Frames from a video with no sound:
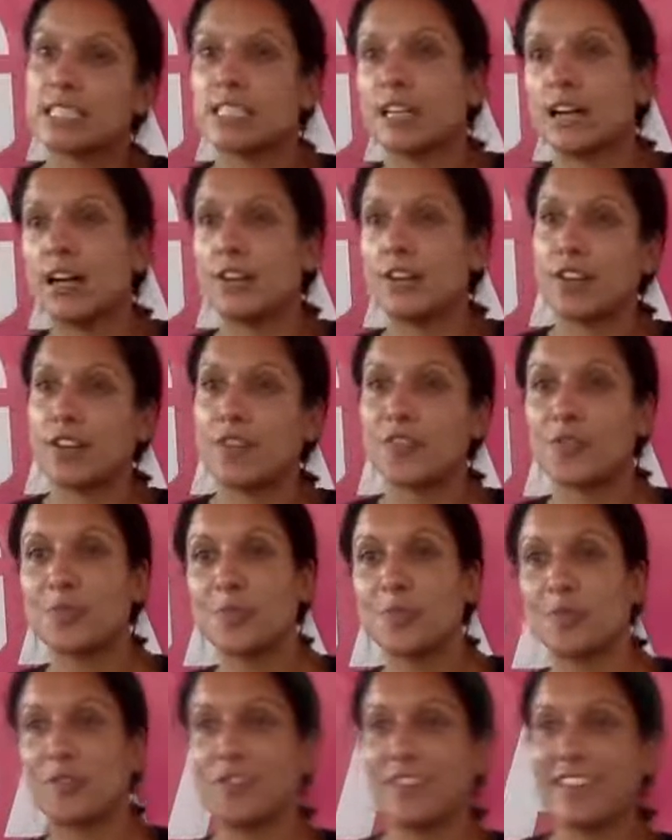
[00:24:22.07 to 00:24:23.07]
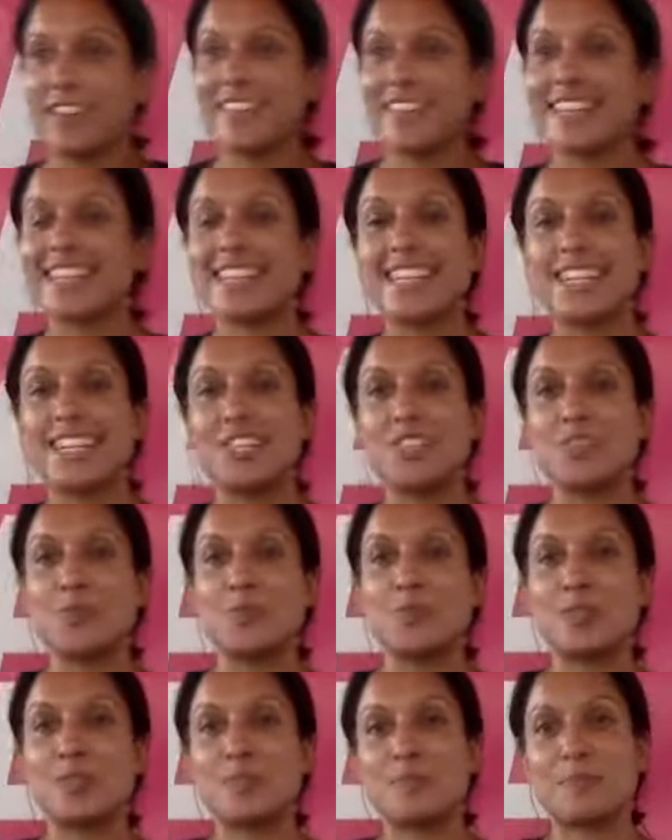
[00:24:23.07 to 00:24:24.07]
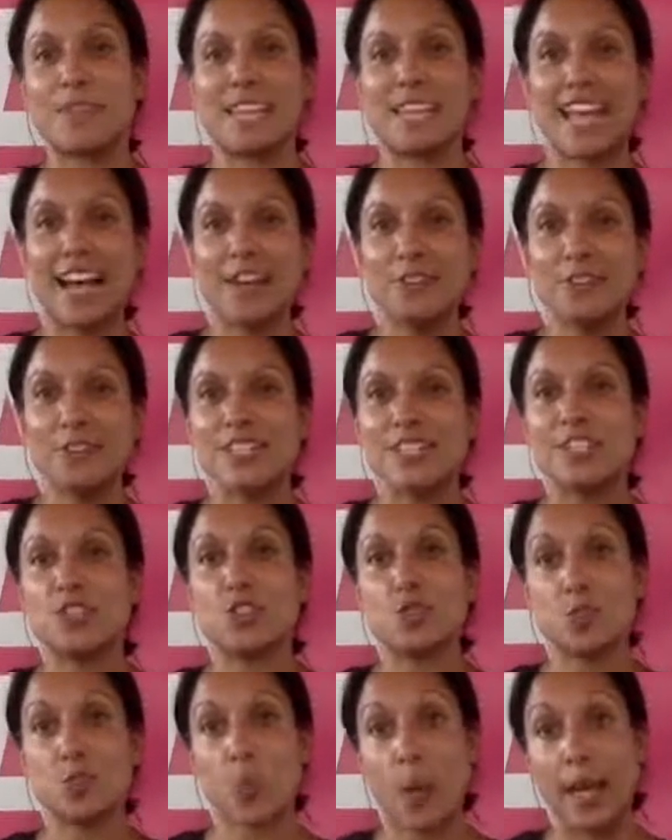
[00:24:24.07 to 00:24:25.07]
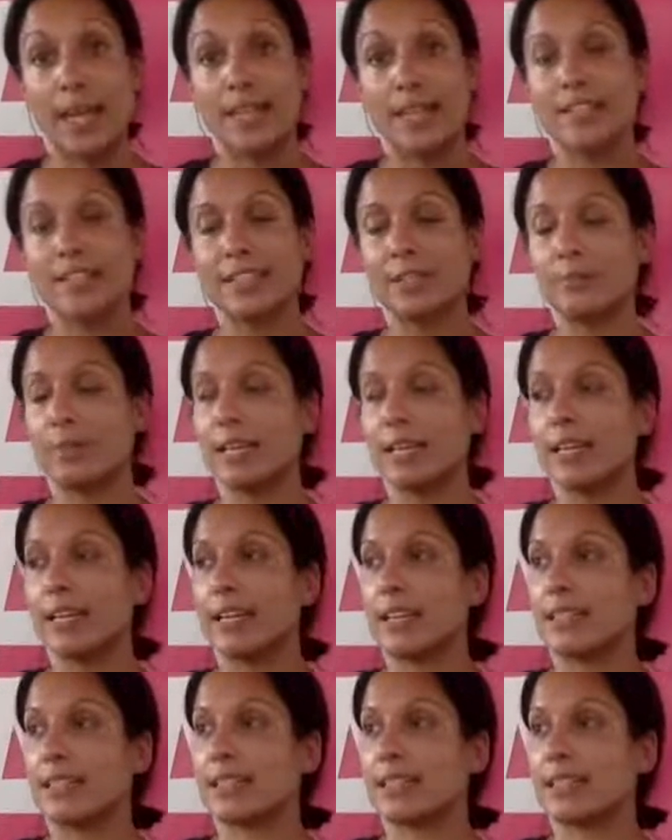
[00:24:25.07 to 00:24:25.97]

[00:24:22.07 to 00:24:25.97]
uncomfortable feelings into something else and sweat a little bit,